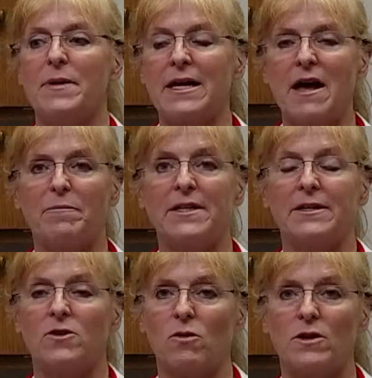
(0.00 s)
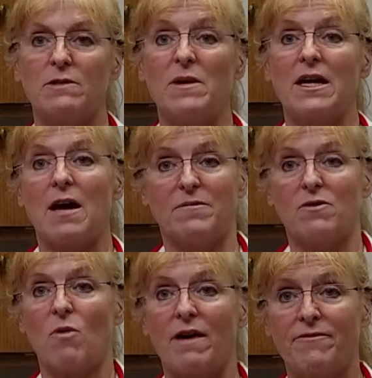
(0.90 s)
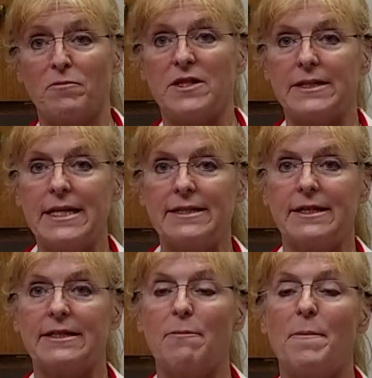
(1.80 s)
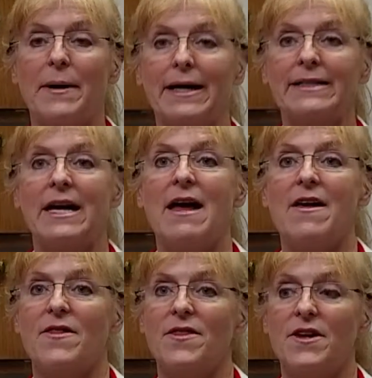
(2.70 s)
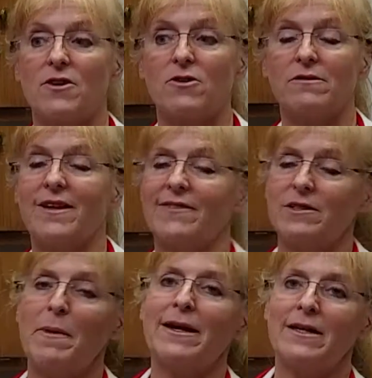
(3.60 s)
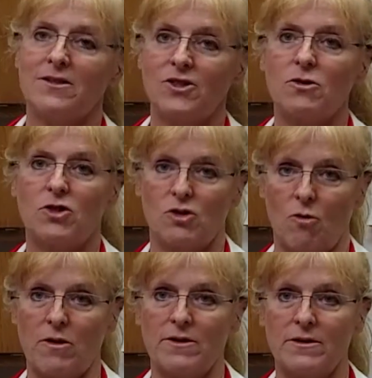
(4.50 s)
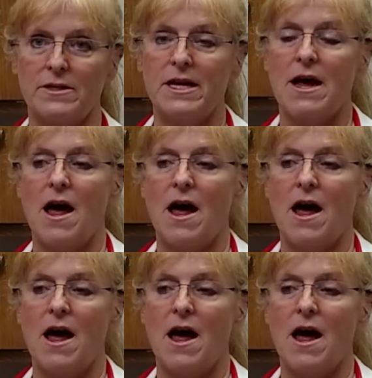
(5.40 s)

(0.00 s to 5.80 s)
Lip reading: being kept indoors, being kept away from diseases, but their lifespan is shortened.